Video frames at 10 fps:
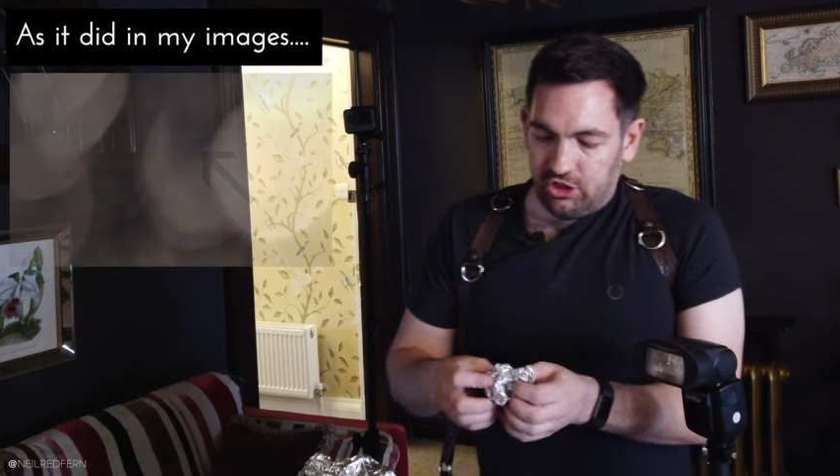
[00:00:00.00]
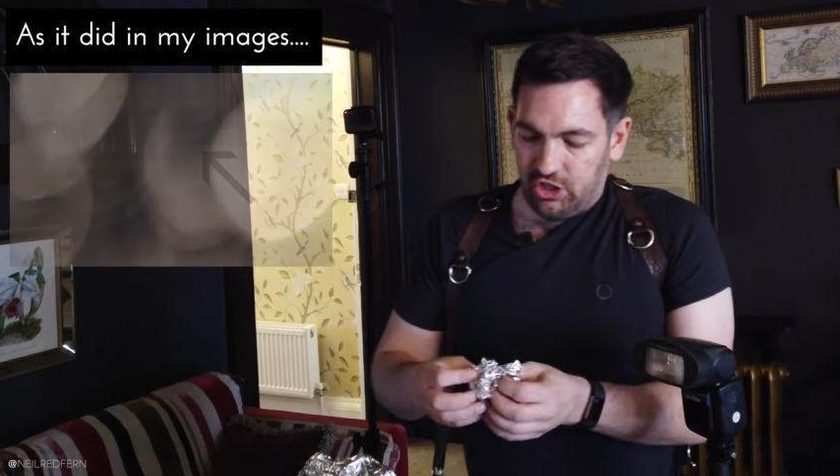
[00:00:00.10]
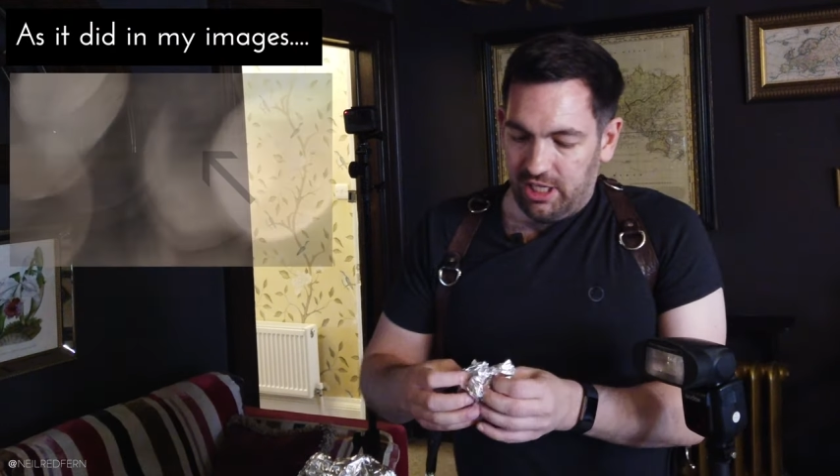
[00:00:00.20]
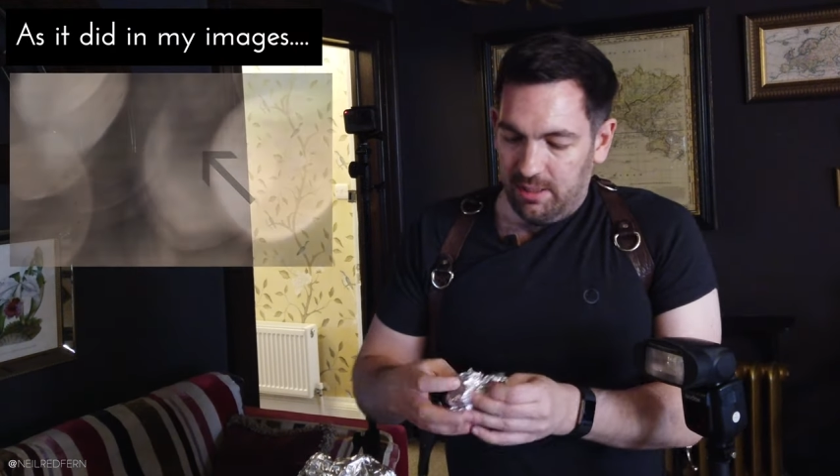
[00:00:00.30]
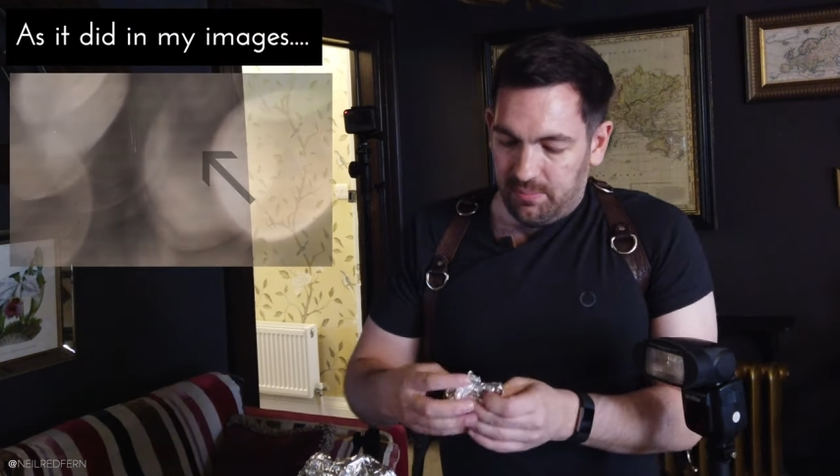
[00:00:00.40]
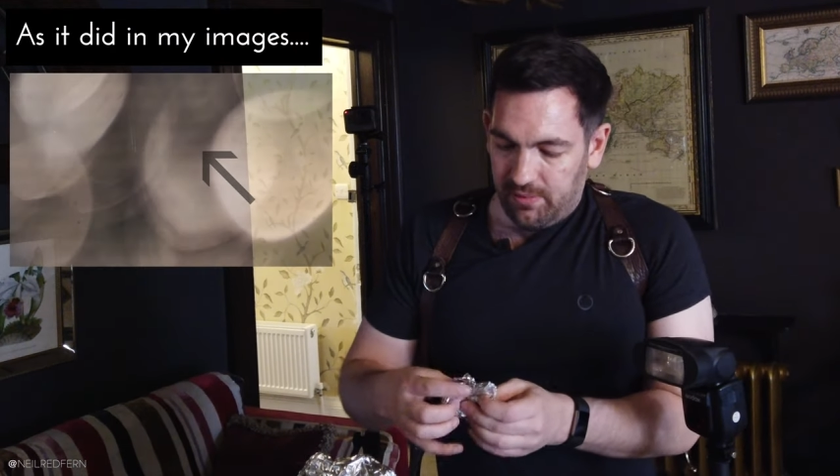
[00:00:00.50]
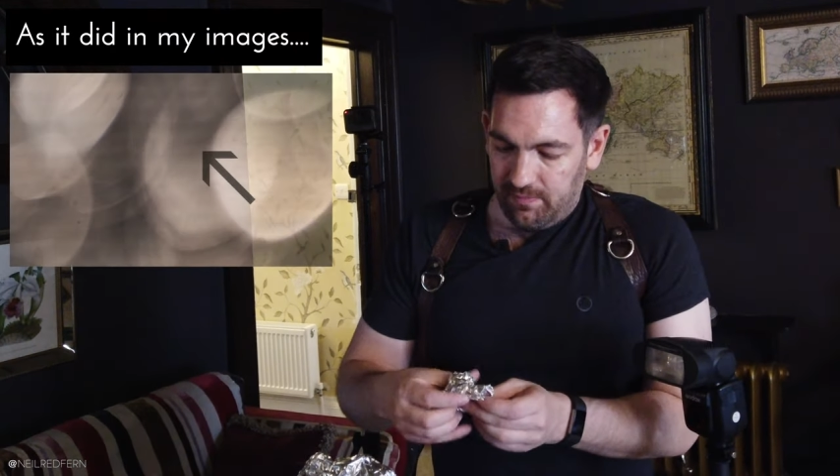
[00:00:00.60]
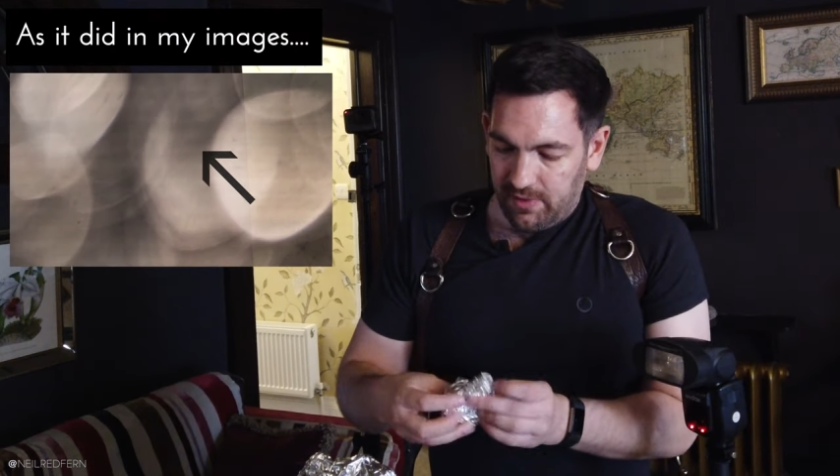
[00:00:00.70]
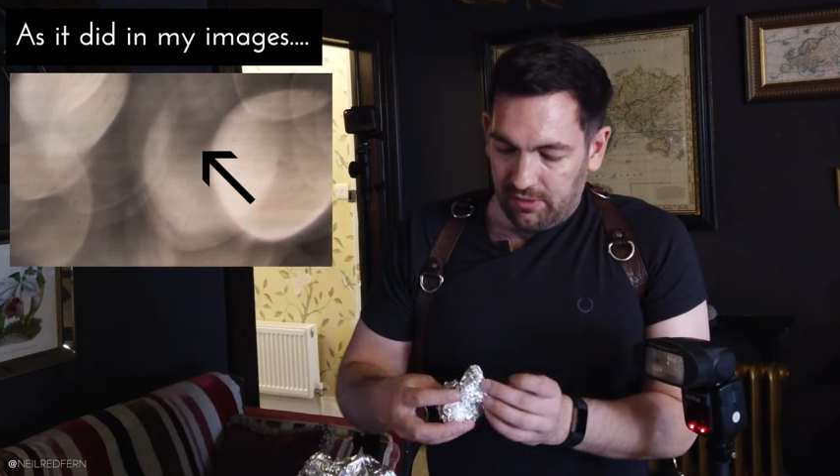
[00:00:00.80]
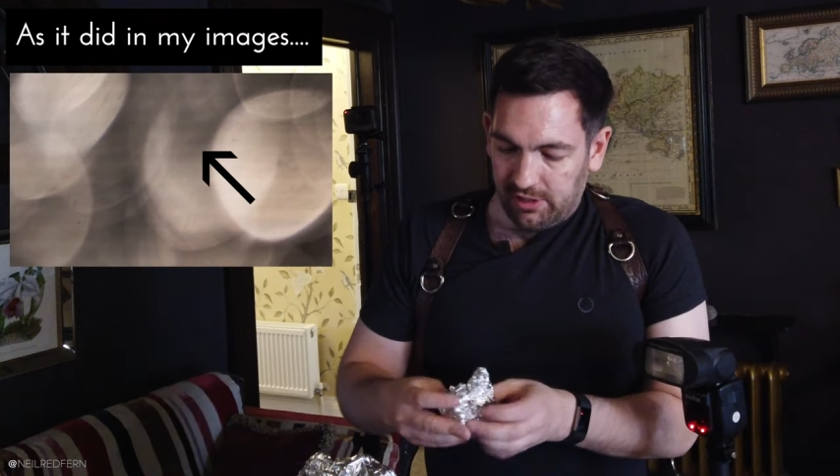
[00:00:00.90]
is cheap,
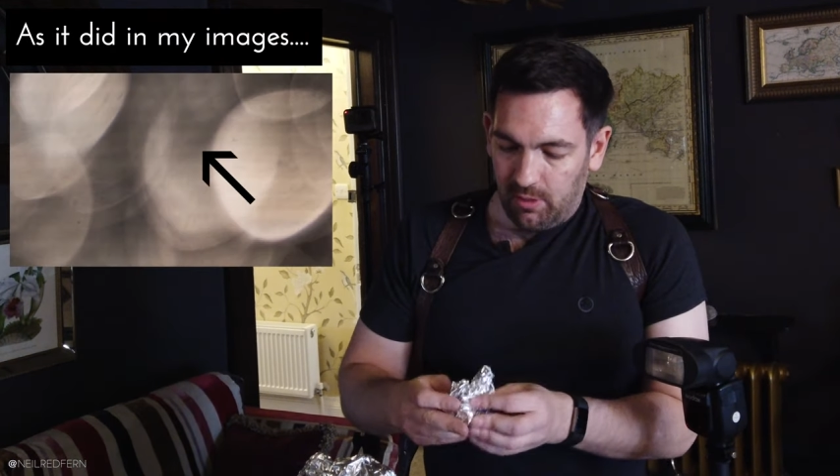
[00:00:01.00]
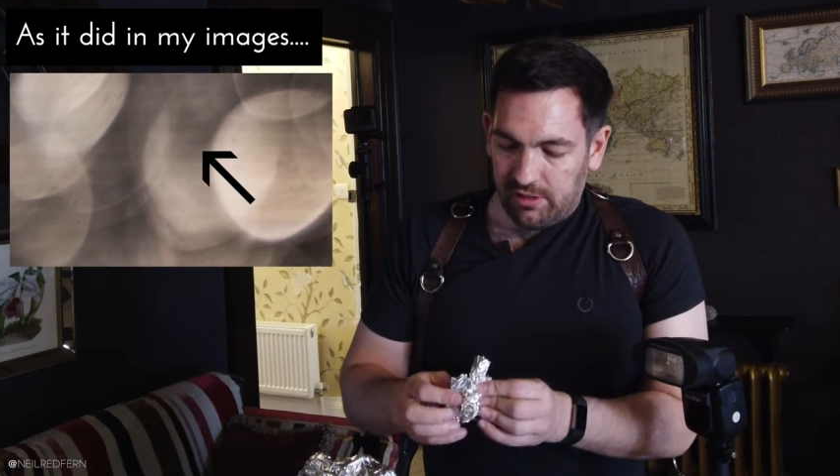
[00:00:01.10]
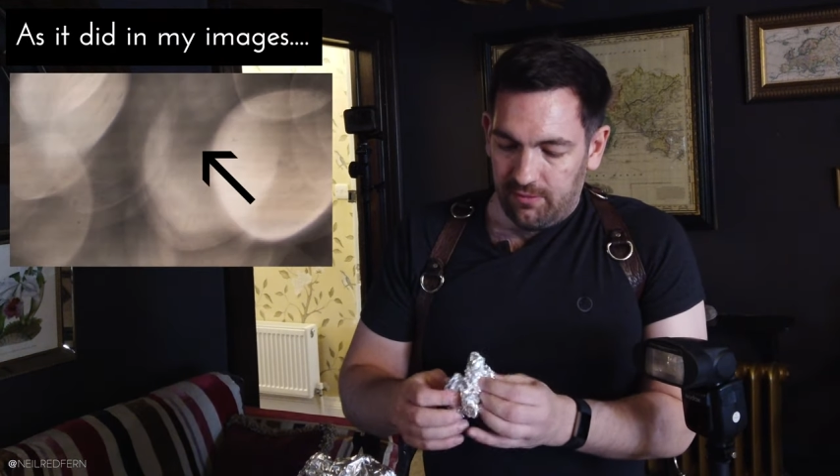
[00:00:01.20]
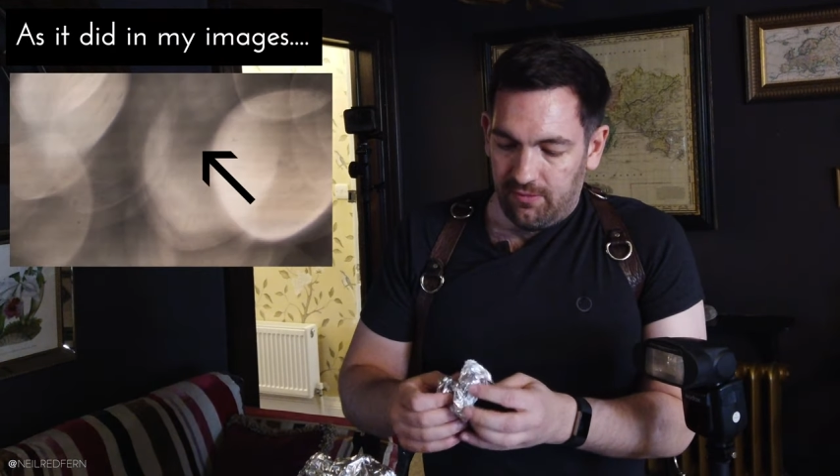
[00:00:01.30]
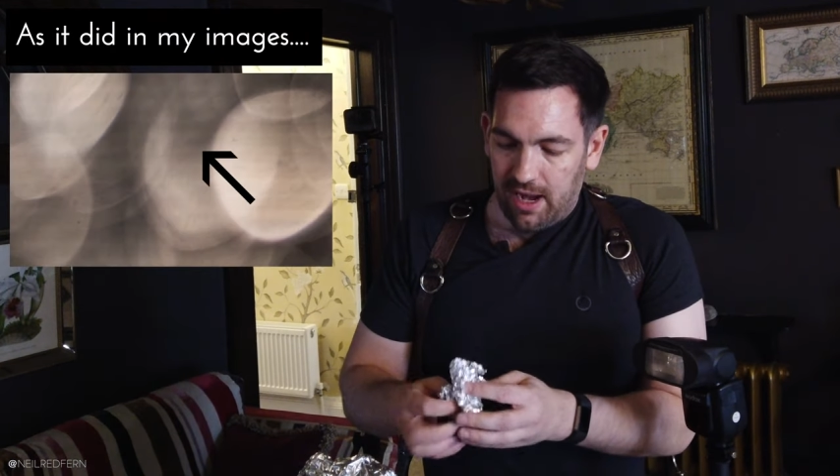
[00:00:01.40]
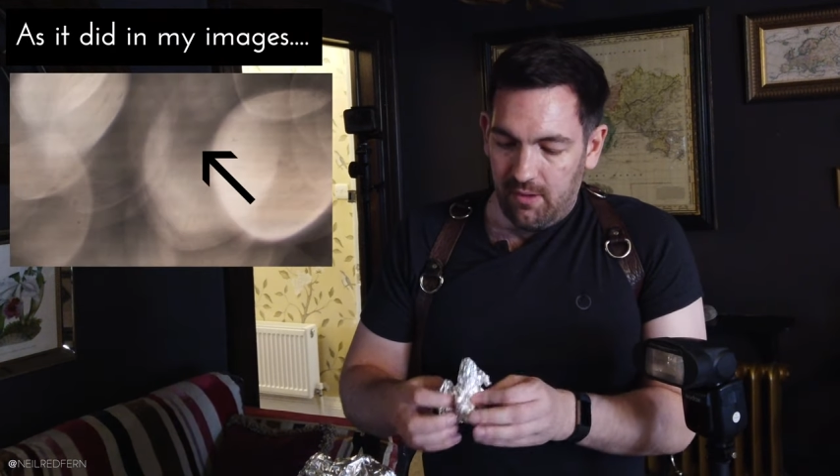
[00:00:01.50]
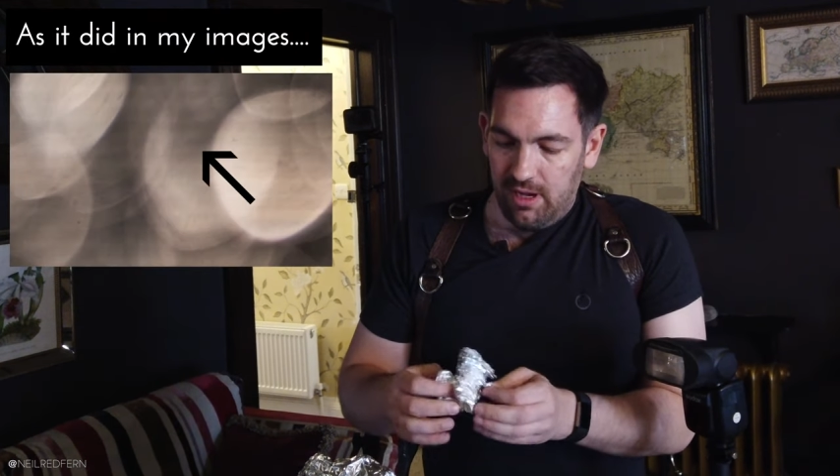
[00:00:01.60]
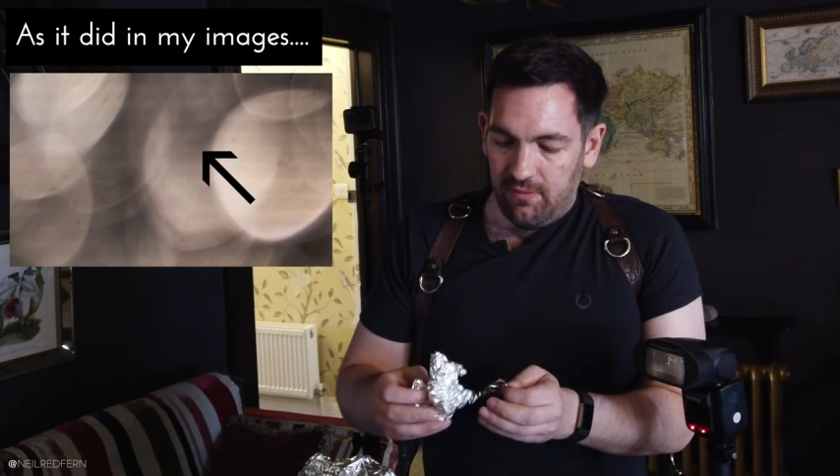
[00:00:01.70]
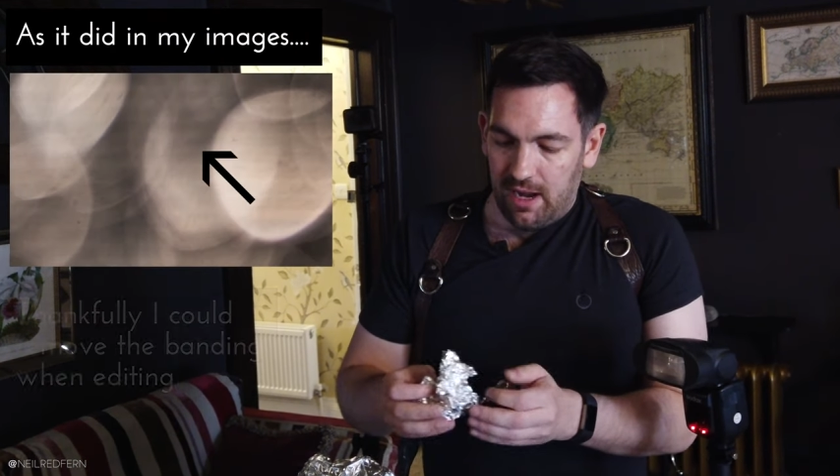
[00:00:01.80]
so it's a very,